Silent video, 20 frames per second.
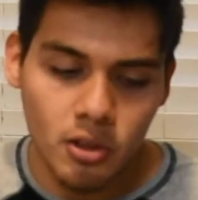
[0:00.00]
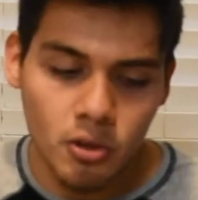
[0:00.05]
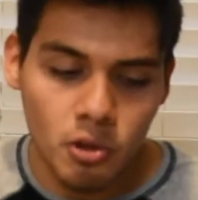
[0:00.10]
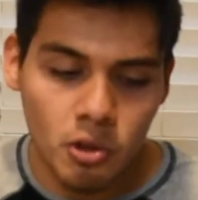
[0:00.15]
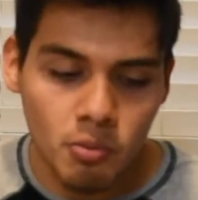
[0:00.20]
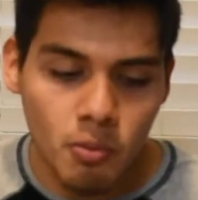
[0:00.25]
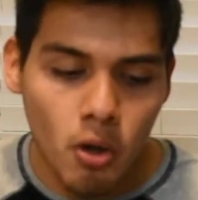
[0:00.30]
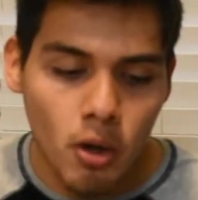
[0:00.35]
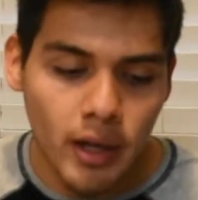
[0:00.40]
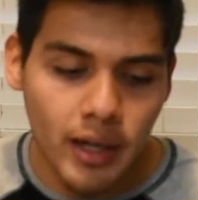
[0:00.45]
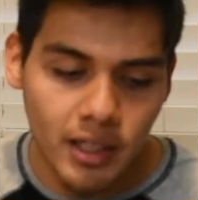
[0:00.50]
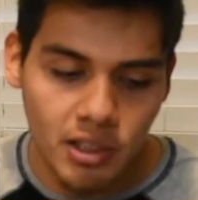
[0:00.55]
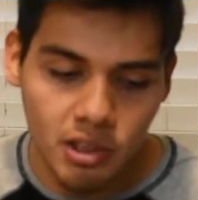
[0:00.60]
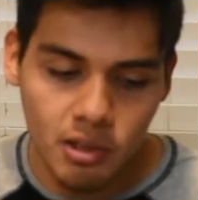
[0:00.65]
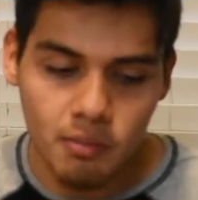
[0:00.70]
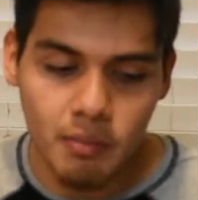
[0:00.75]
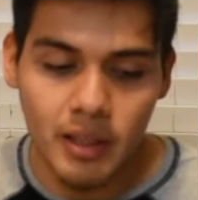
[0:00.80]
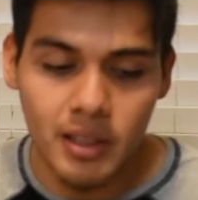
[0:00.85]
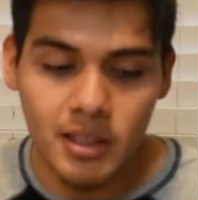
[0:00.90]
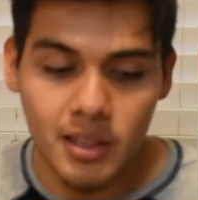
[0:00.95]
So small
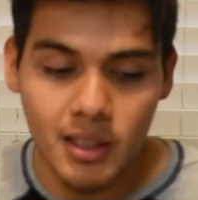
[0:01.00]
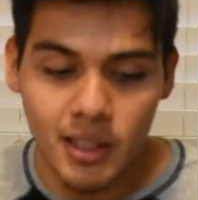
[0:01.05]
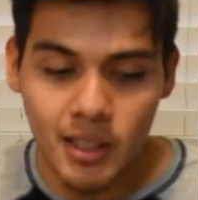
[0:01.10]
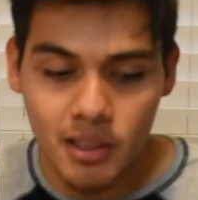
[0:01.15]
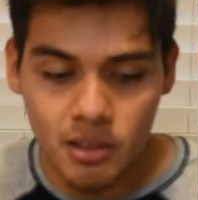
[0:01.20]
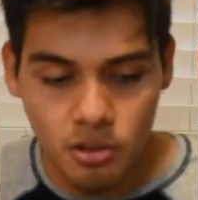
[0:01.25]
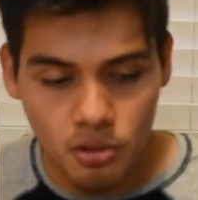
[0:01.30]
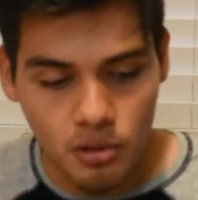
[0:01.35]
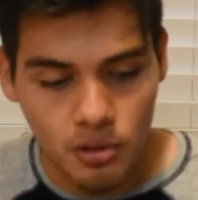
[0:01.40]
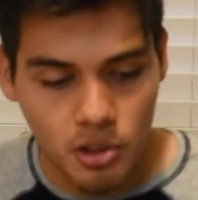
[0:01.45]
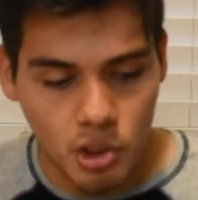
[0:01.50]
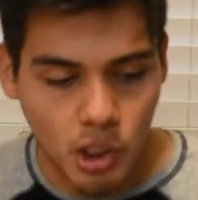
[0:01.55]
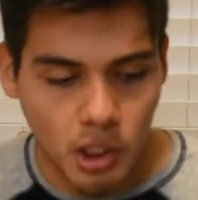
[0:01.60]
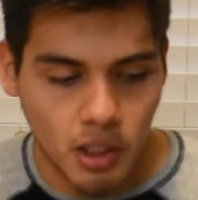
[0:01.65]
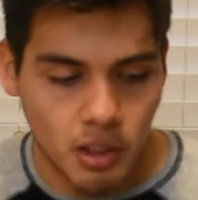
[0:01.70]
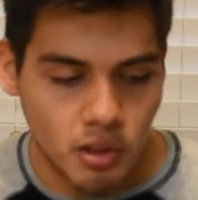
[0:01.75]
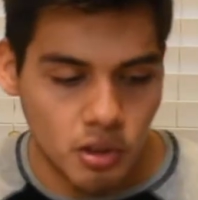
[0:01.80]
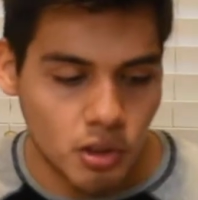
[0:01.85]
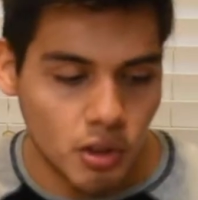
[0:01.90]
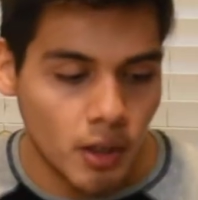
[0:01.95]
action makes it easier to
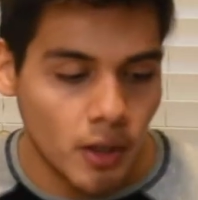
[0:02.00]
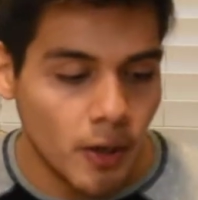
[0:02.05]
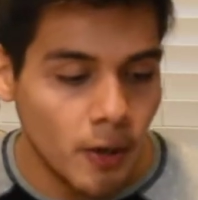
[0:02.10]
change.